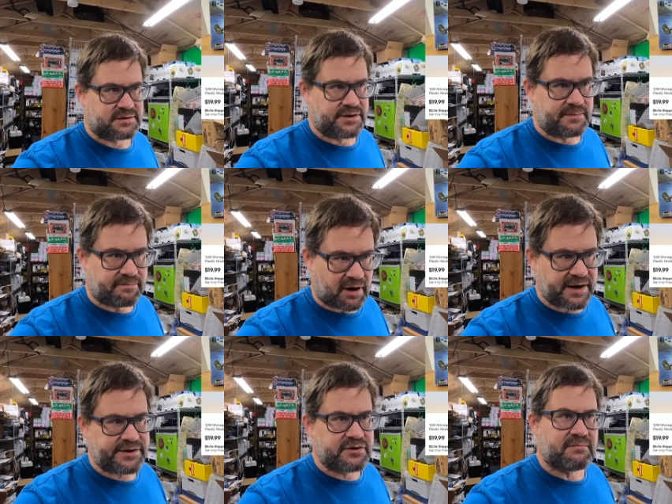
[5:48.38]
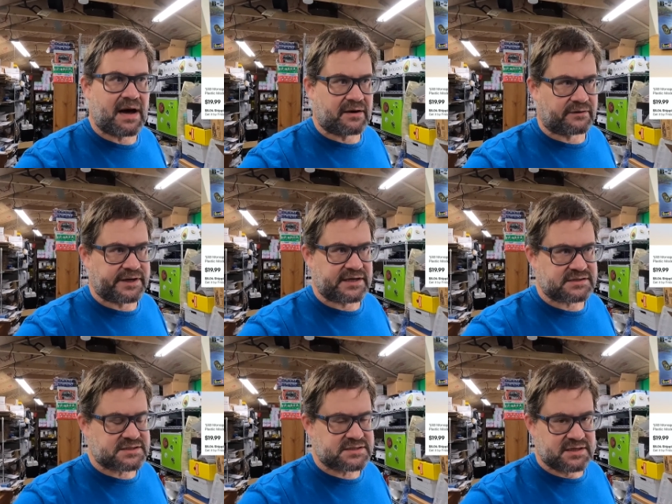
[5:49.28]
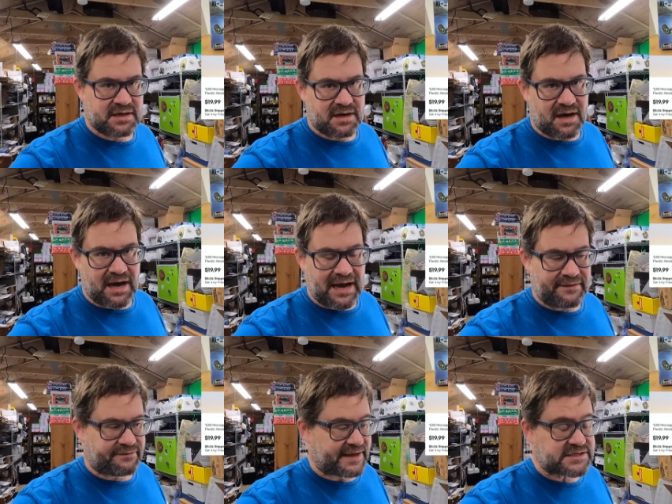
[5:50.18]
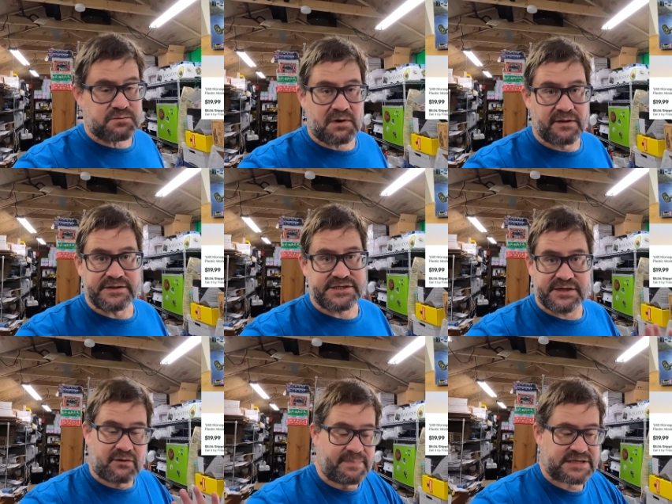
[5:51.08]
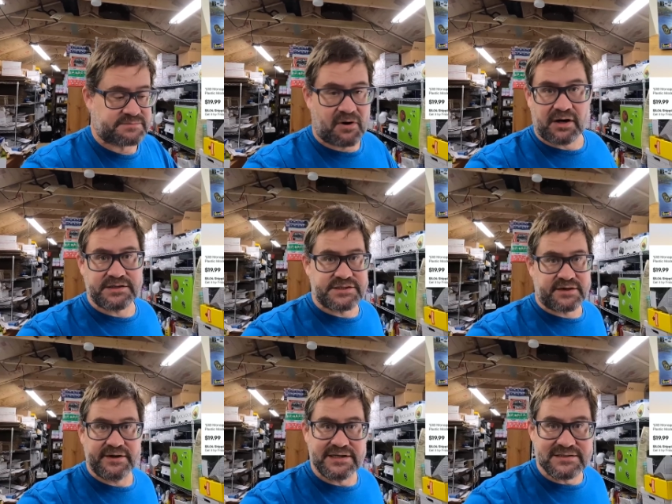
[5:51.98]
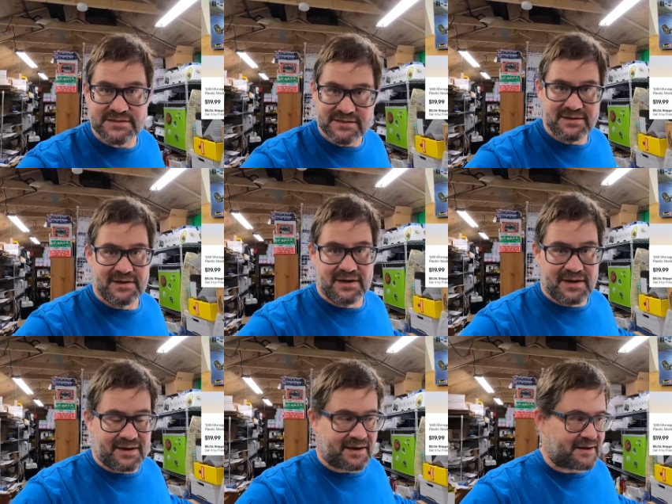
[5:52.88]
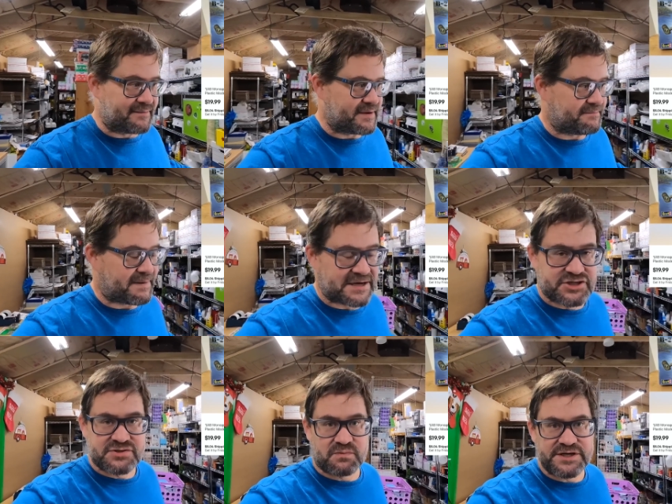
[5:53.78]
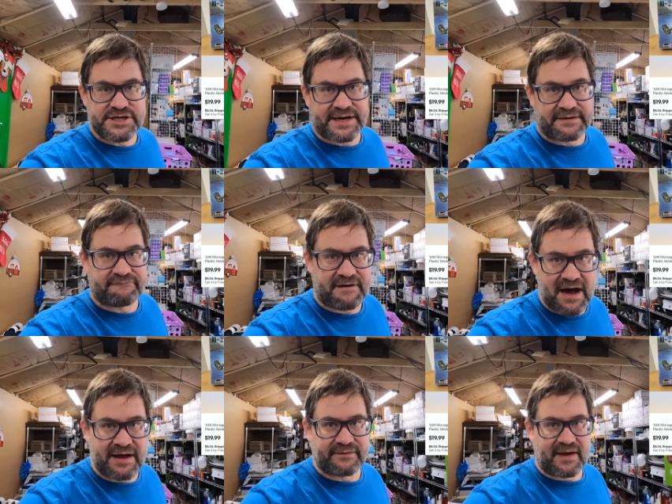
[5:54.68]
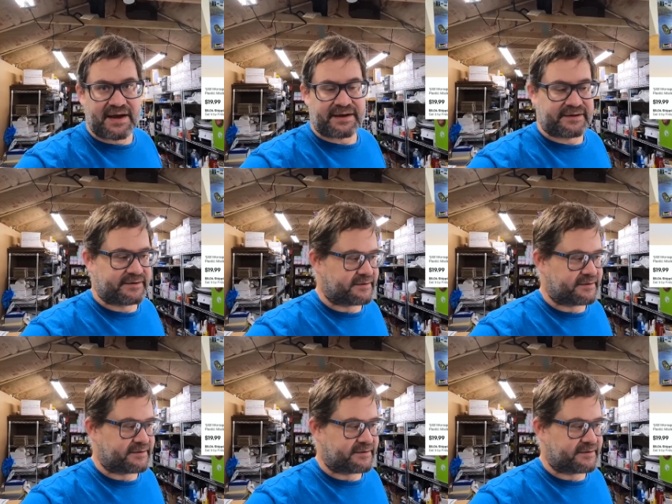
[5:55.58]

brand new model kits I, that's one of the single best markets there is uh, it, i just wish i could find like